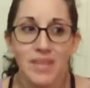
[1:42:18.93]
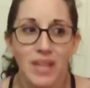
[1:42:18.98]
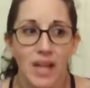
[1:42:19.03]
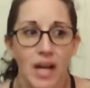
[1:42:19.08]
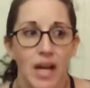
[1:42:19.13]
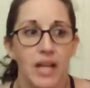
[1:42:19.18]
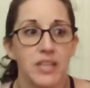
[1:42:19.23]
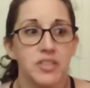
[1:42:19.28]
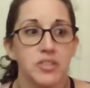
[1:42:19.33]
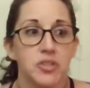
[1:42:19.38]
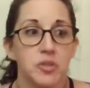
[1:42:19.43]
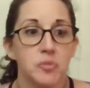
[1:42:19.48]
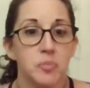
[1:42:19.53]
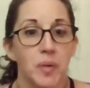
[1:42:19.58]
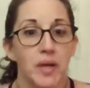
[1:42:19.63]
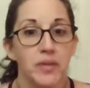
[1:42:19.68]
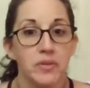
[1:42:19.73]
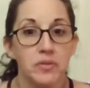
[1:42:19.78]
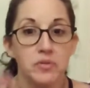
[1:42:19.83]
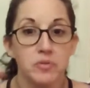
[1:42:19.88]
I do
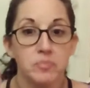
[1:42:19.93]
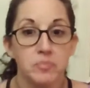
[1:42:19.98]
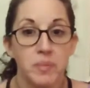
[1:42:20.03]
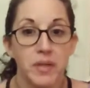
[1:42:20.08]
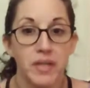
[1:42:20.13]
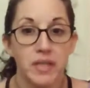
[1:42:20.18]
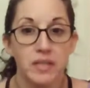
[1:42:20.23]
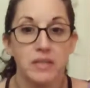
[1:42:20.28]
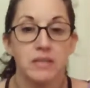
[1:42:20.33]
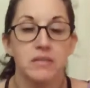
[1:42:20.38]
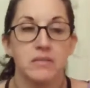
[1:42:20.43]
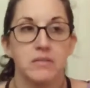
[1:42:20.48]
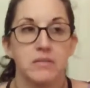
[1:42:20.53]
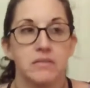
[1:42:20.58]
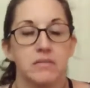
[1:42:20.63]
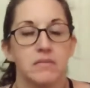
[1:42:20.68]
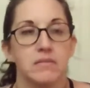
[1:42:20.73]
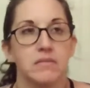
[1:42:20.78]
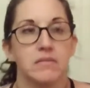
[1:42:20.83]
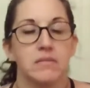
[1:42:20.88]
buy those big
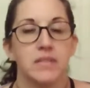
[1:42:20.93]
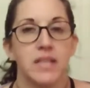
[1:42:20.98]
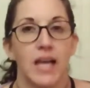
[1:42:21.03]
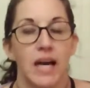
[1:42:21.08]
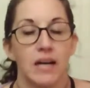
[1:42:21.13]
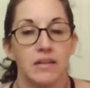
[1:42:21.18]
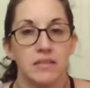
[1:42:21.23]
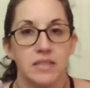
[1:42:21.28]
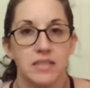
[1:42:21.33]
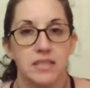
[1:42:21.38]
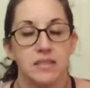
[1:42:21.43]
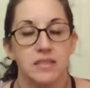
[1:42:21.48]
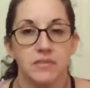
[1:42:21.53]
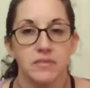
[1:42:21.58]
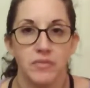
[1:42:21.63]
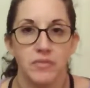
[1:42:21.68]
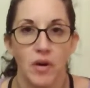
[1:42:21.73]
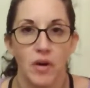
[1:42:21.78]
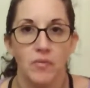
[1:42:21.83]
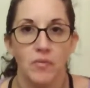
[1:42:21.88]
gallons
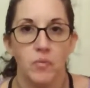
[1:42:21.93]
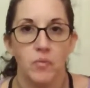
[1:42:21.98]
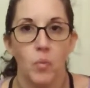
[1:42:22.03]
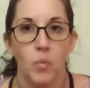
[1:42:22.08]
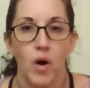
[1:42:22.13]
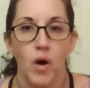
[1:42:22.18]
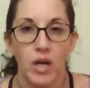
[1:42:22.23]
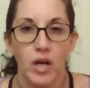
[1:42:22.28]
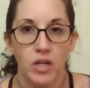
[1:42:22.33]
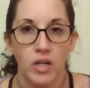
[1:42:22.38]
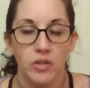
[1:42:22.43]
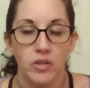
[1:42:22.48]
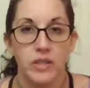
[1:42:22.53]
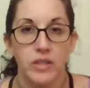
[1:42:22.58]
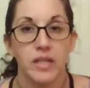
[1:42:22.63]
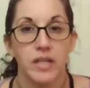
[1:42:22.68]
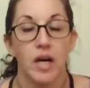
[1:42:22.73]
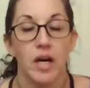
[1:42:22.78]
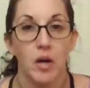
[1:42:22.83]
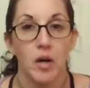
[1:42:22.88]
of water
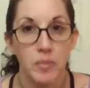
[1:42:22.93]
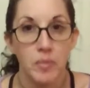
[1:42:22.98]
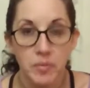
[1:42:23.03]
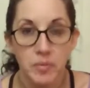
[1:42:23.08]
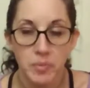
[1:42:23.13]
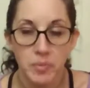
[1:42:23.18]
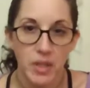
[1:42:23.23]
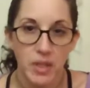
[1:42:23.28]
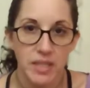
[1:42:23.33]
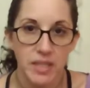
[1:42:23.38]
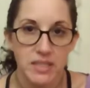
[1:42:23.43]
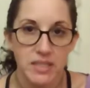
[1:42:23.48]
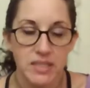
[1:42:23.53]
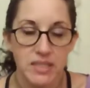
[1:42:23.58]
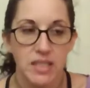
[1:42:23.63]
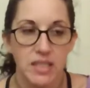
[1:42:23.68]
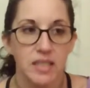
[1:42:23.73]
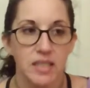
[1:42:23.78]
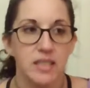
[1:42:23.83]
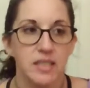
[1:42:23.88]
that come in
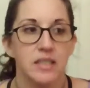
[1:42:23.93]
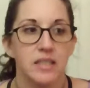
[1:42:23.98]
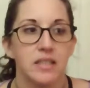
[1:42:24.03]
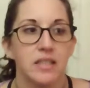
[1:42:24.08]
plastic.